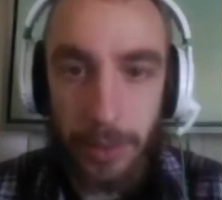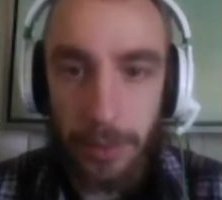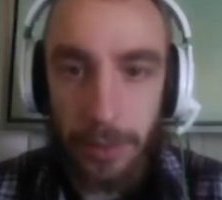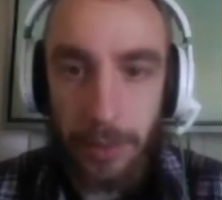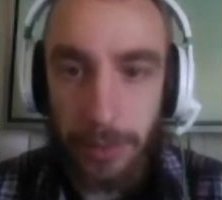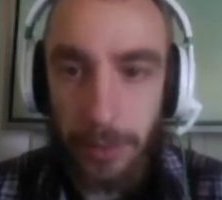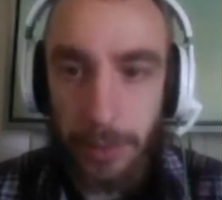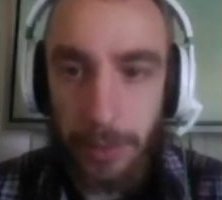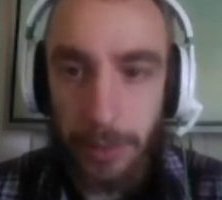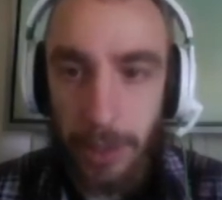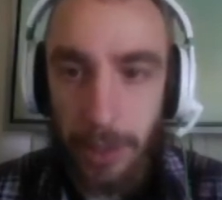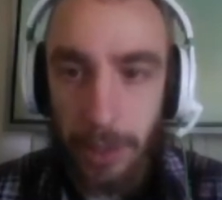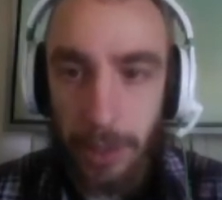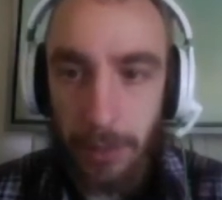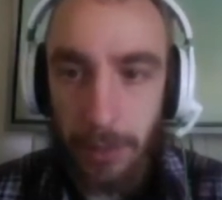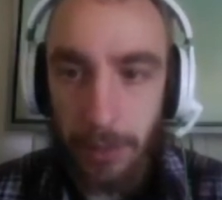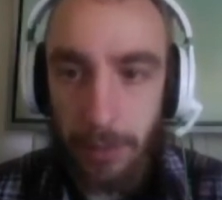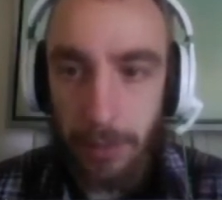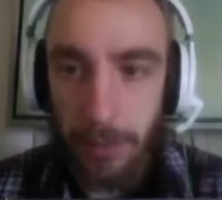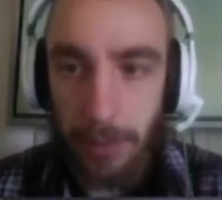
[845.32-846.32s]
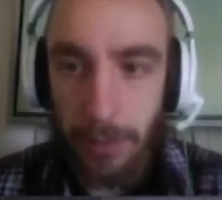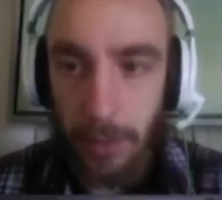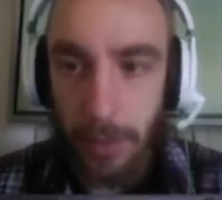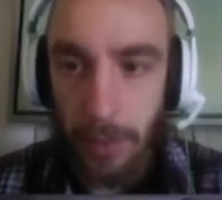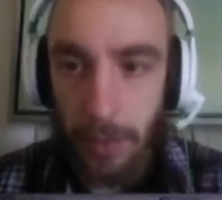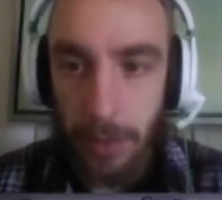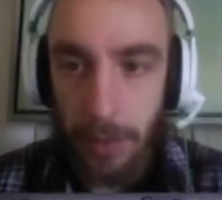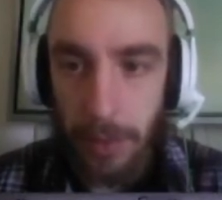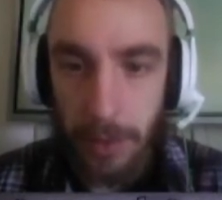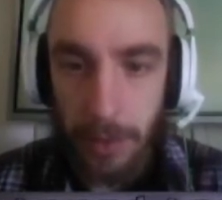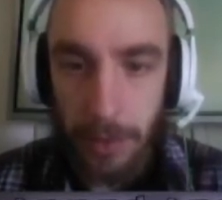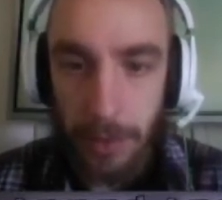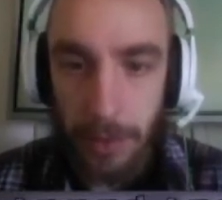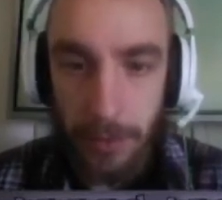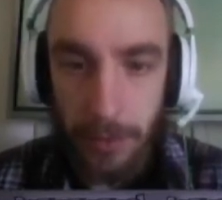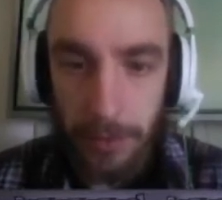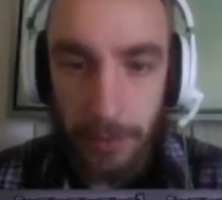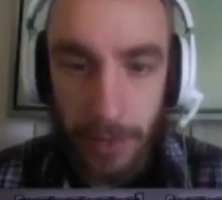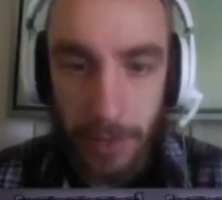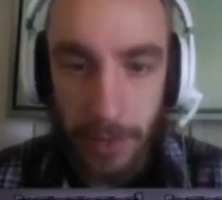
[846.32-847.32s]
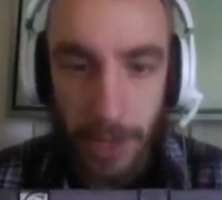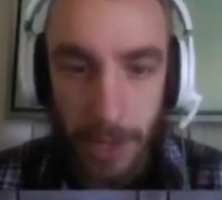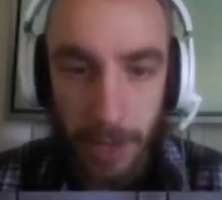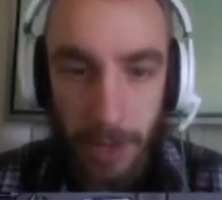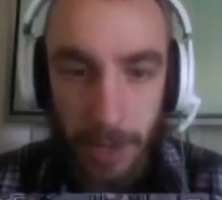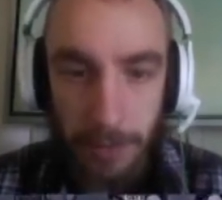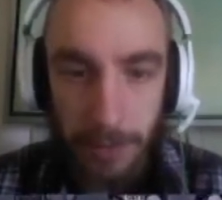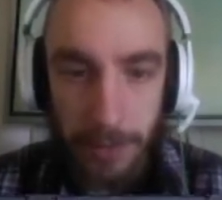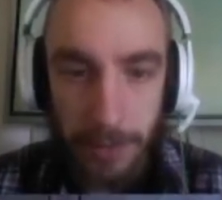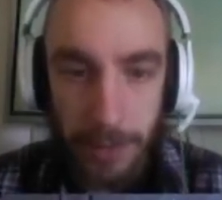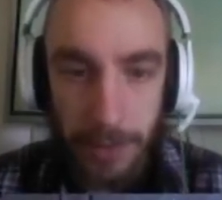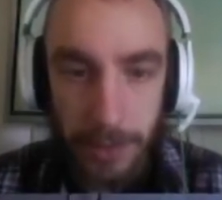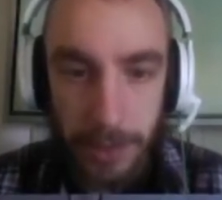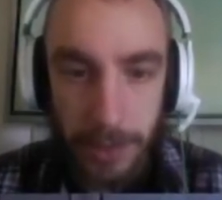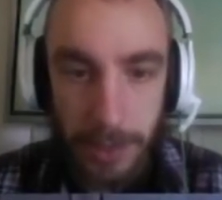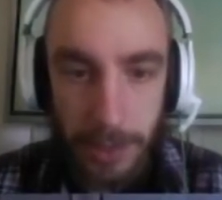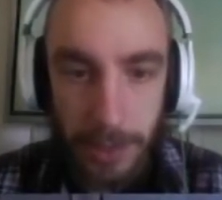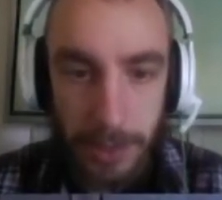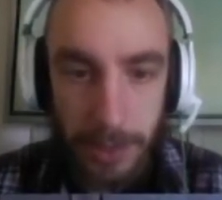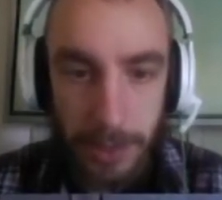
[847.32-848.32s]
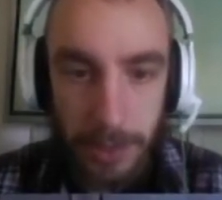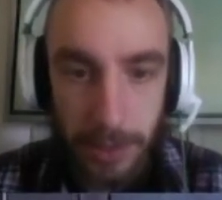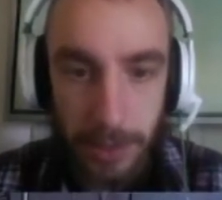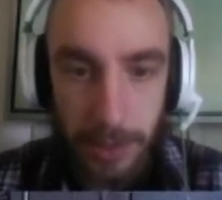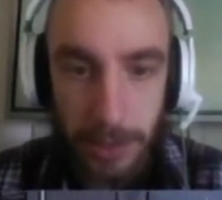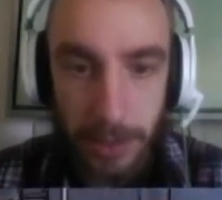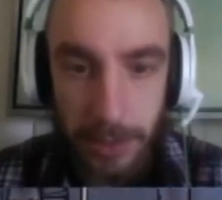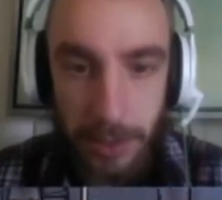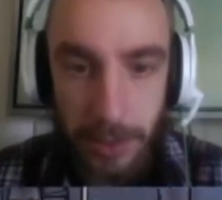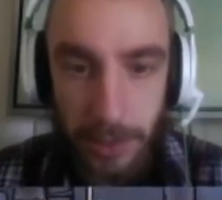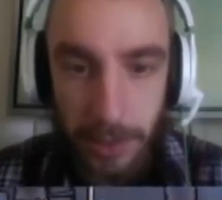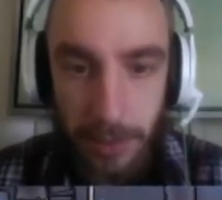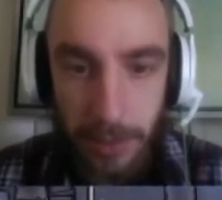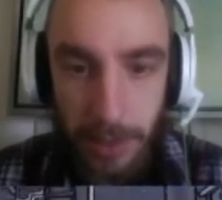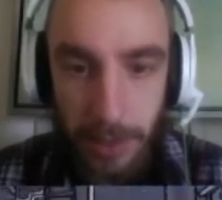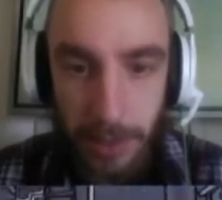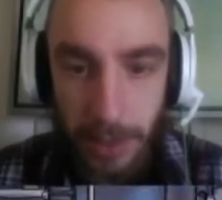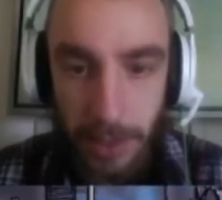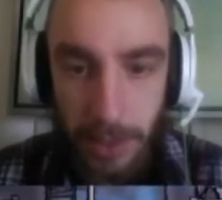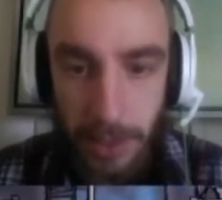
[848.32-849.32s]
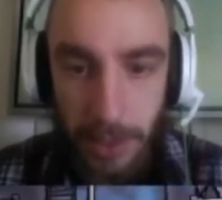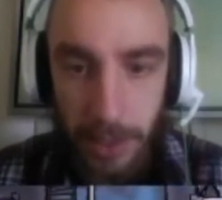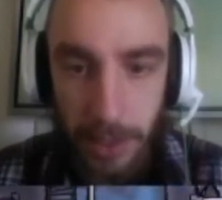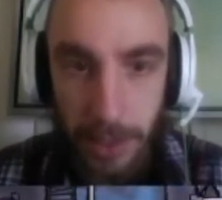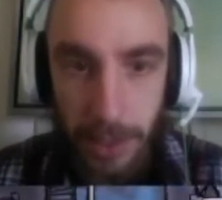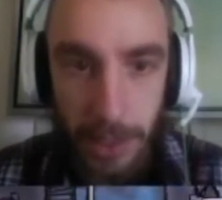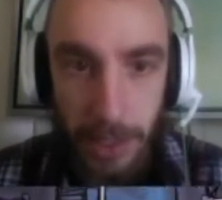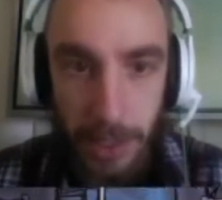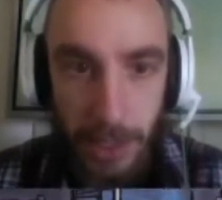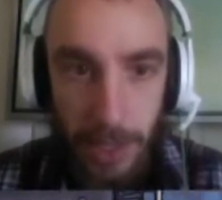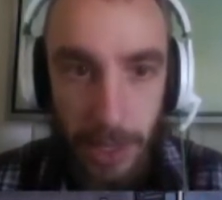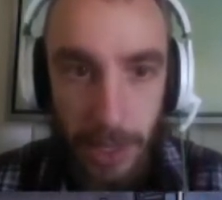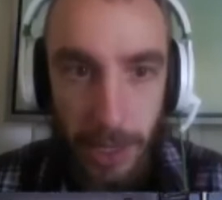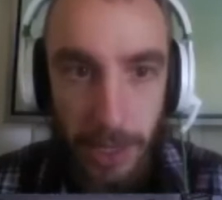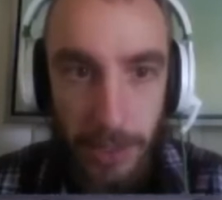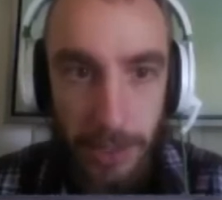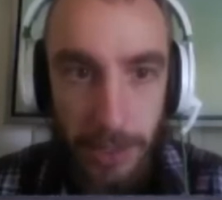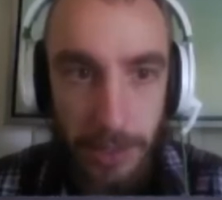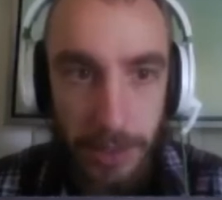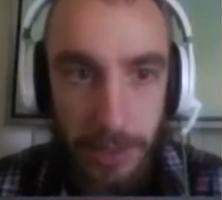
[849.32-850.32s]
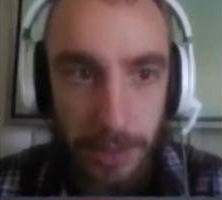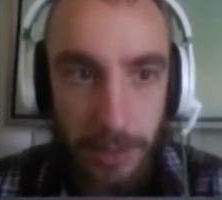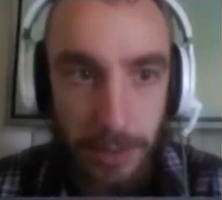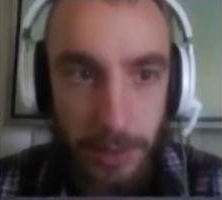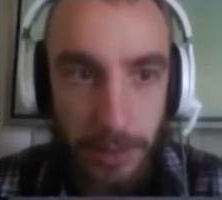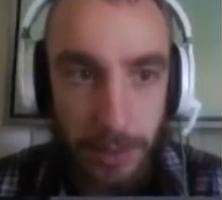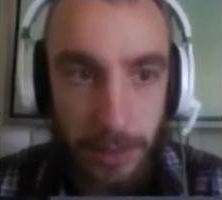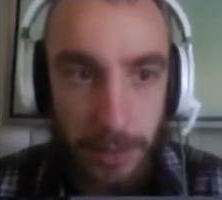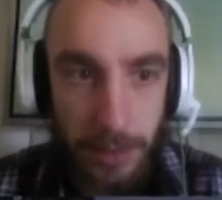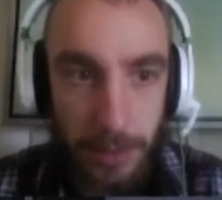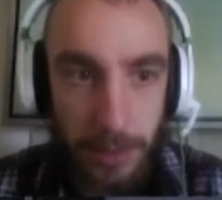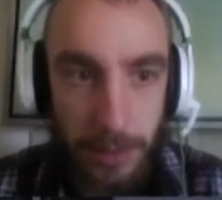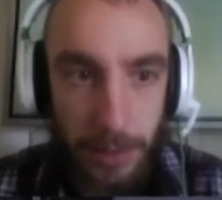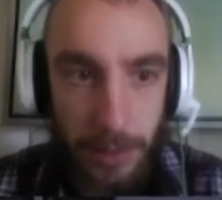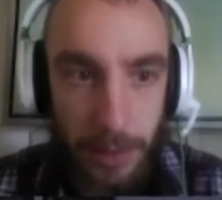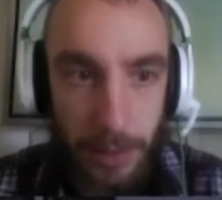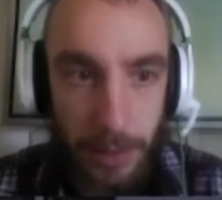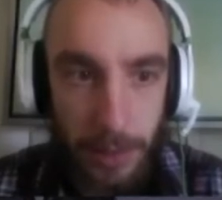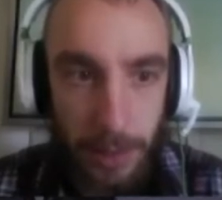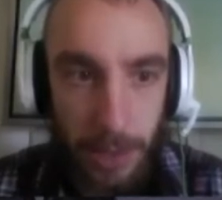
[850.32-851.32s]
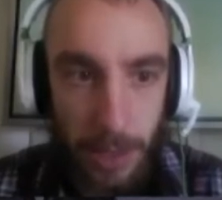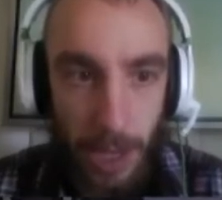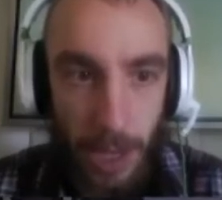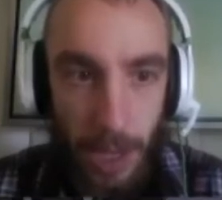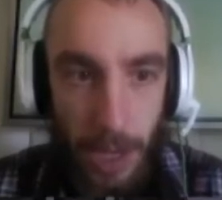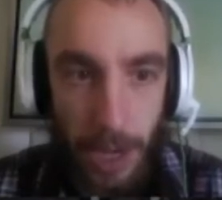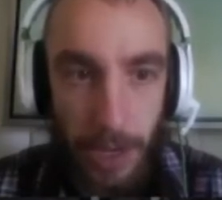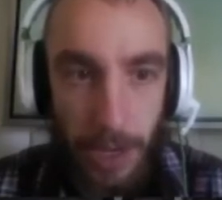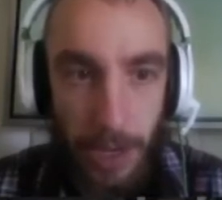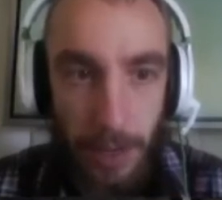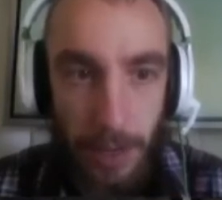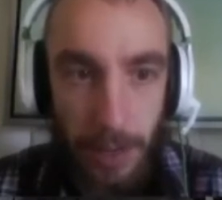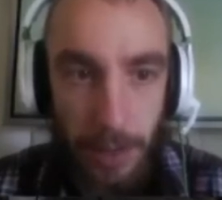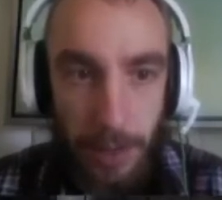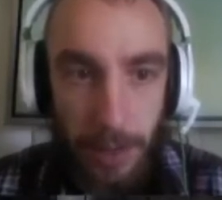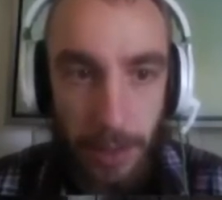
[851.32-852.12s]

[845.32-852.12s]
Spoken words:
3, 4, 5, 6, 7, 8, 9.